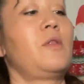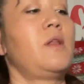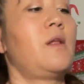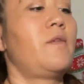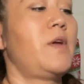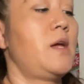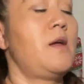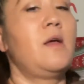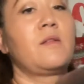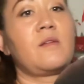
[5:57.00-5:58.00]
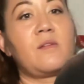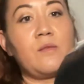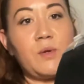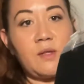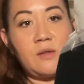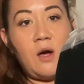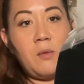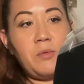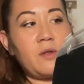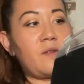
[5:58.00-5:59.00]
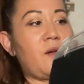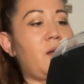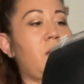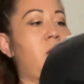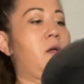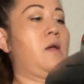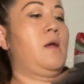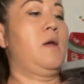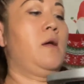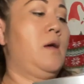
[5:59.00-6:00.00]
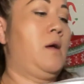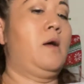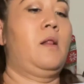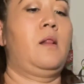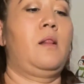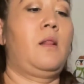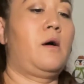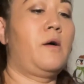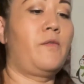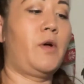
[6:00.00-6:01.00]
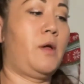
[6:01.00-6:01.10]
love it. This is what the top looks like. Love